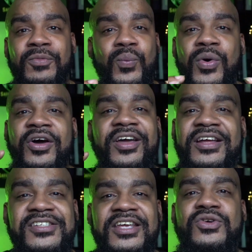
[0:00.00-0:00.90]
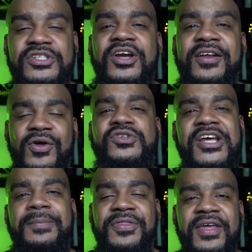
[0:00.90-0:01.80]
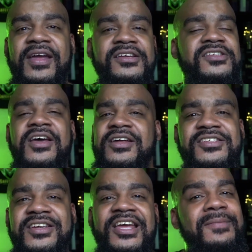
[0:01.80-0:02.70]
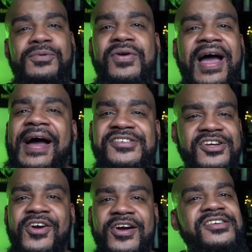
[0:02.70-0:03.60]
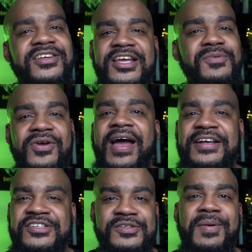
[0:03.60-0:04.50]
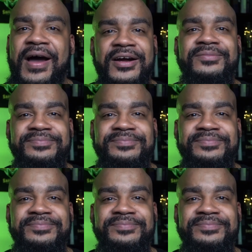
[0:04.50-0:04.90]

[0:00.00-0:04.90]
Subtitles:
We're going to continue sharing those type of things to keep you guys encouraged and keep you guys inspired.